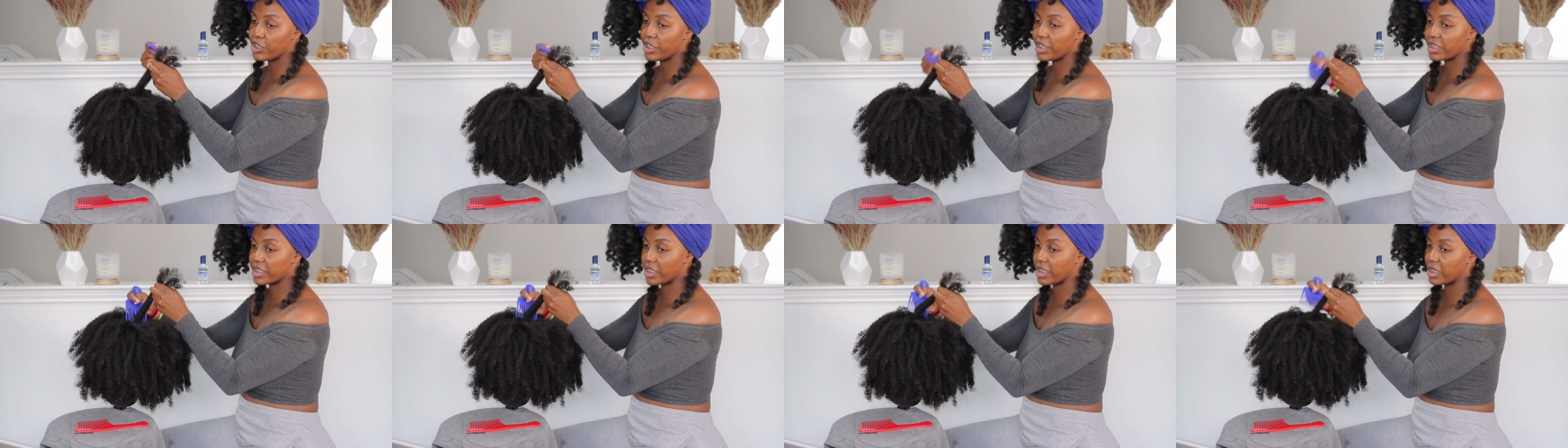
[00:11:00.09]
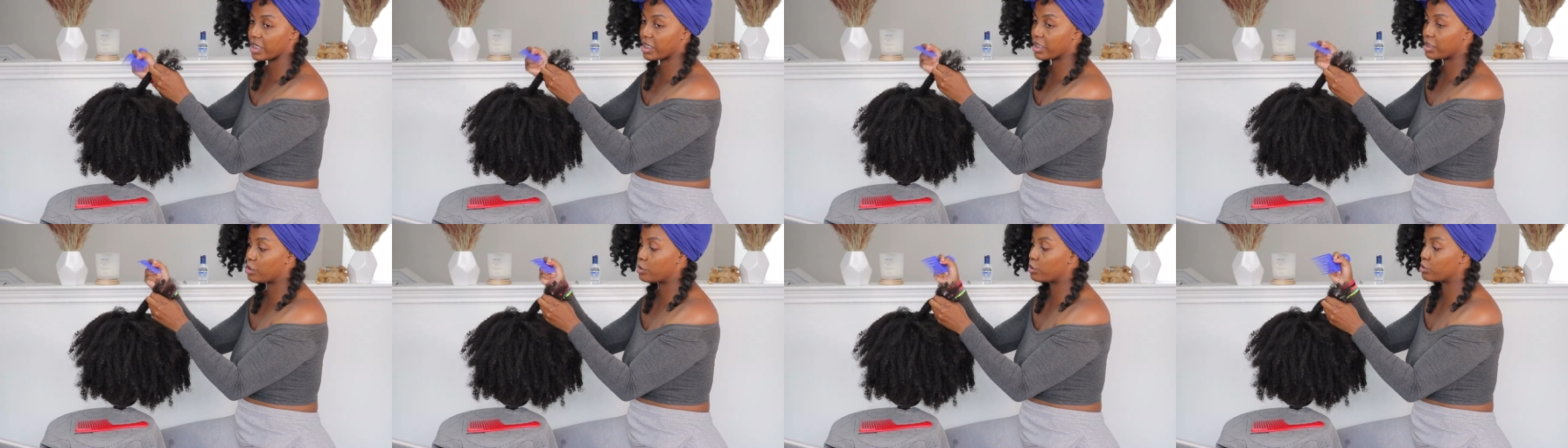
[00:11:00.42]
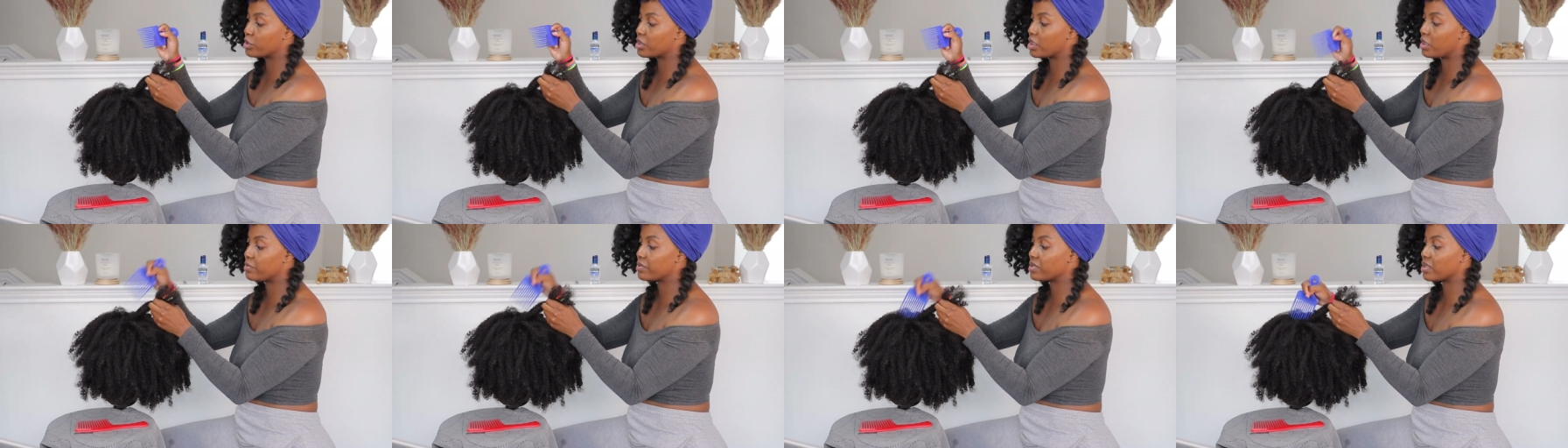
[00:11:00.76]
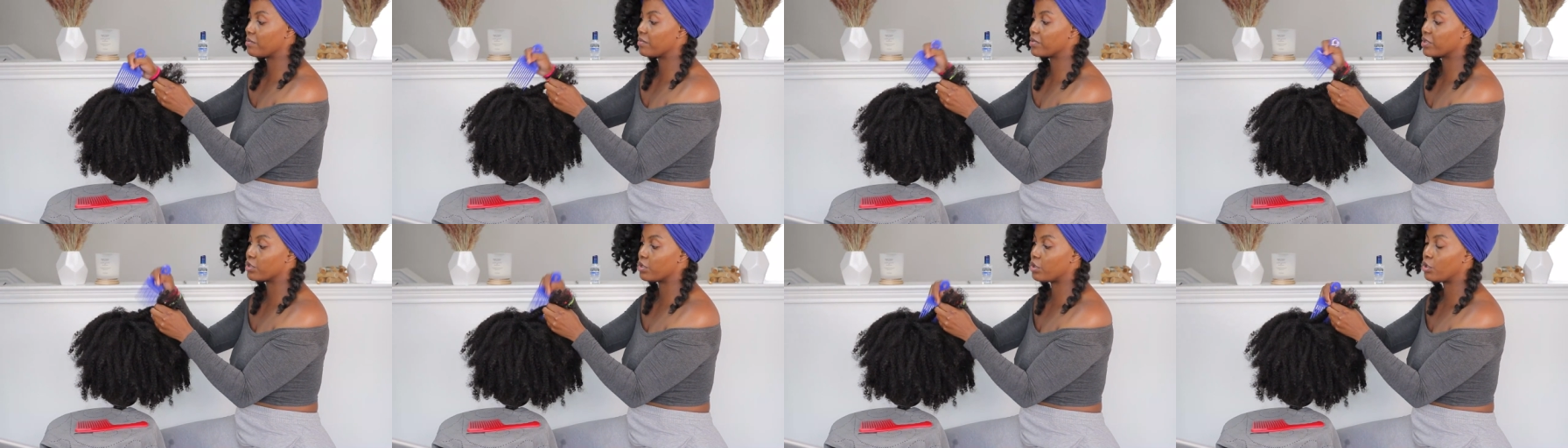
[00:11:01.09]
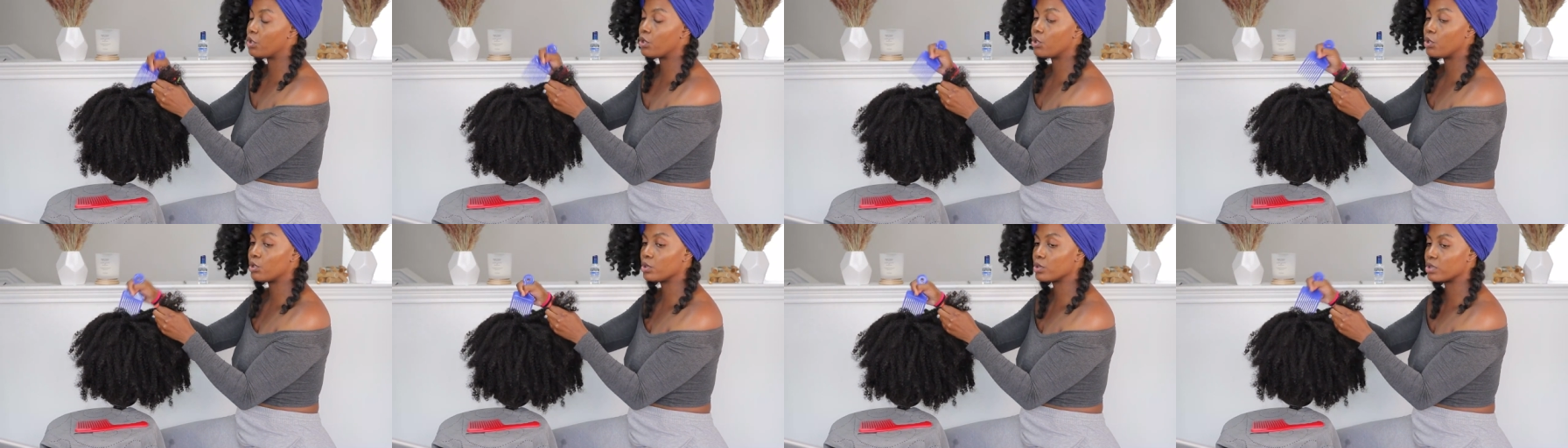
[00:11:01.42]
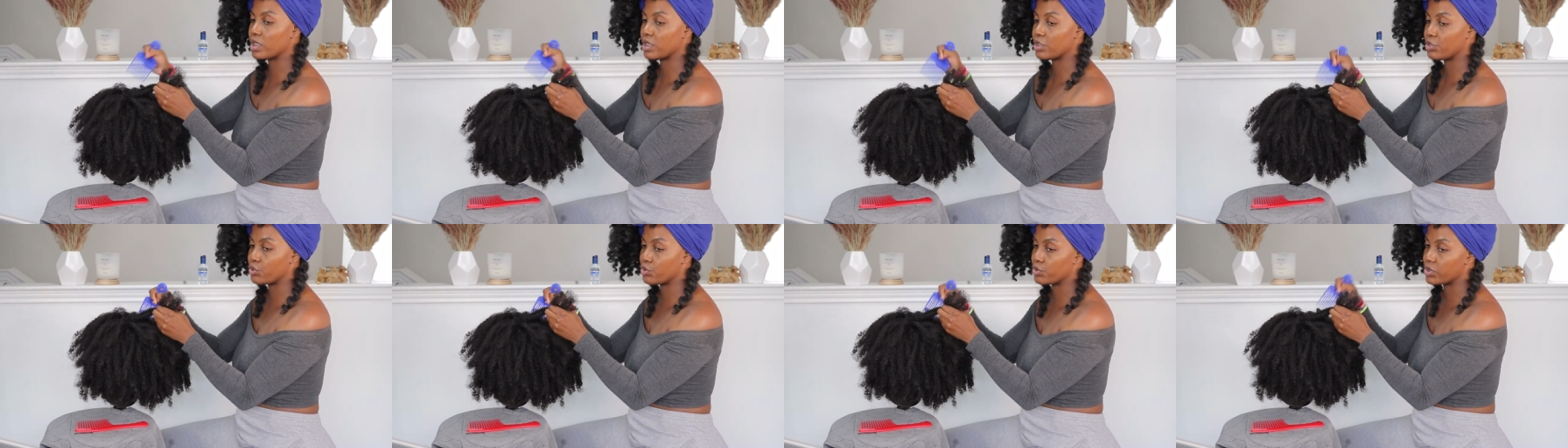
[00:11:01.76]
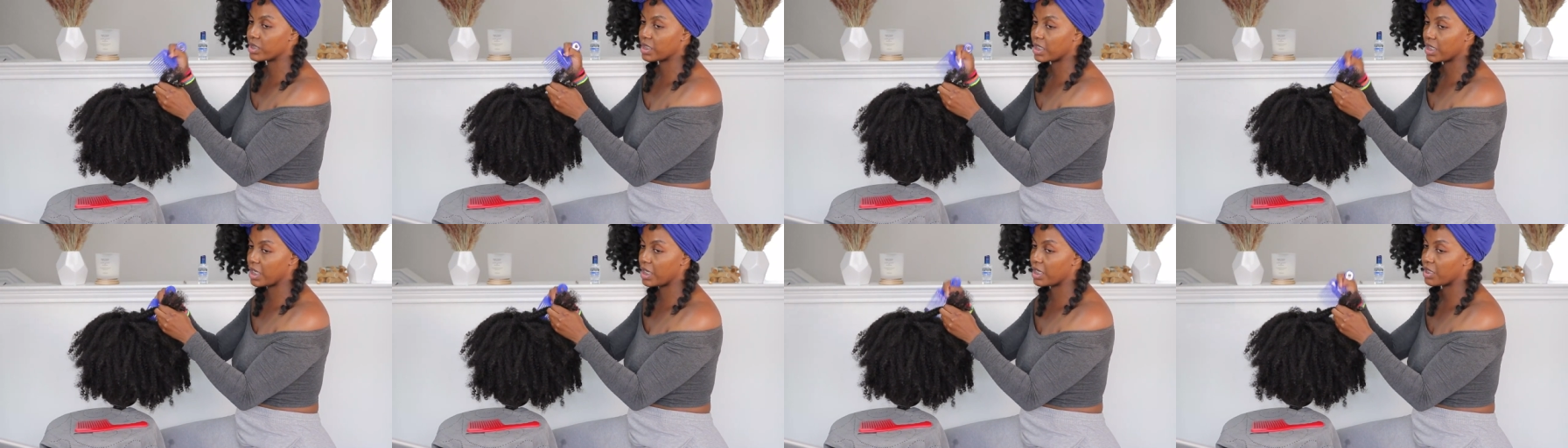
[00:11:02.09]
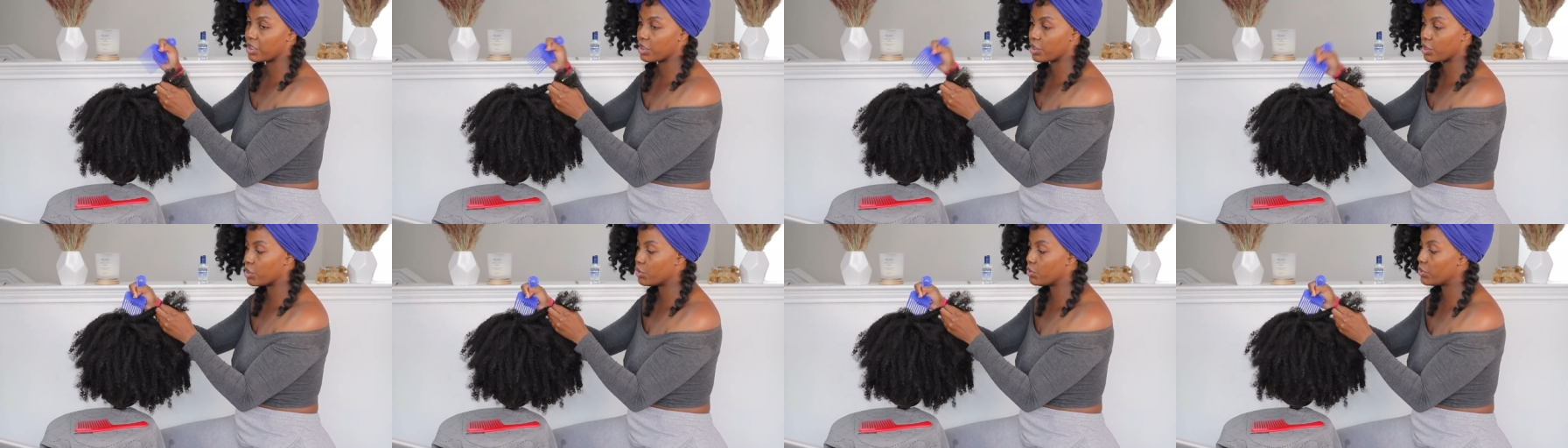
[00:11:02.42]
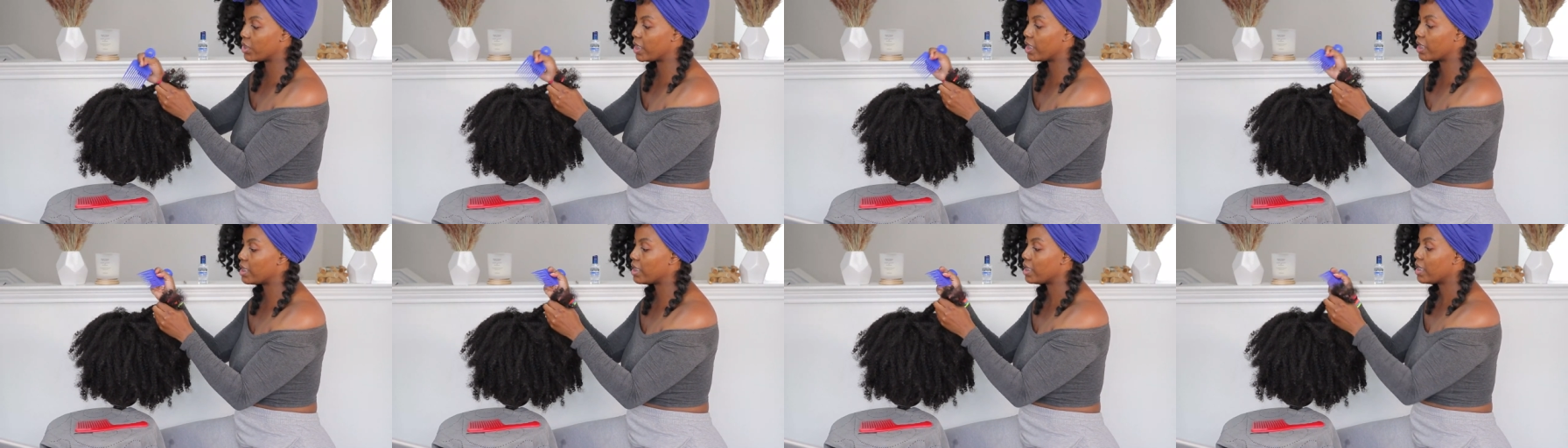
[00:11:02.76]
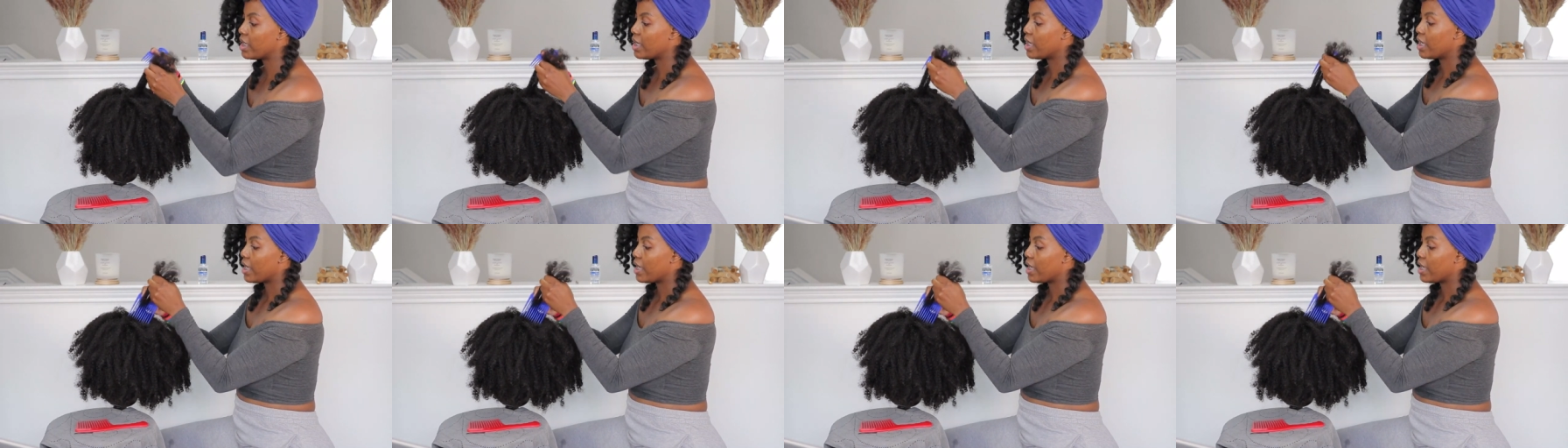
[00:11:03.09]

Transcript: It's gonna close up some of the holes that you see in the unit